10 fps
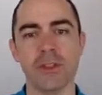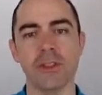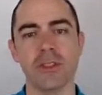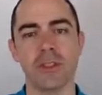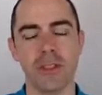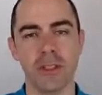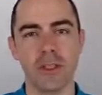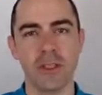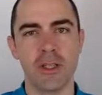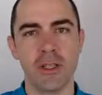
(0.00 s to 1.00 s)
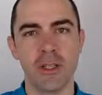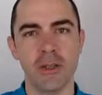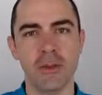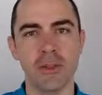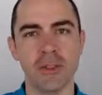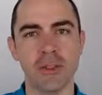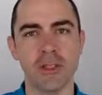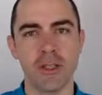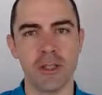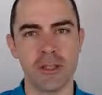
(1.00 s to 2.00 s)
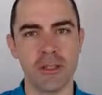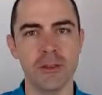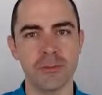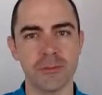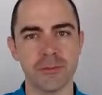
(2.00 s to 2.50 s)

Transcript: the closest cluster?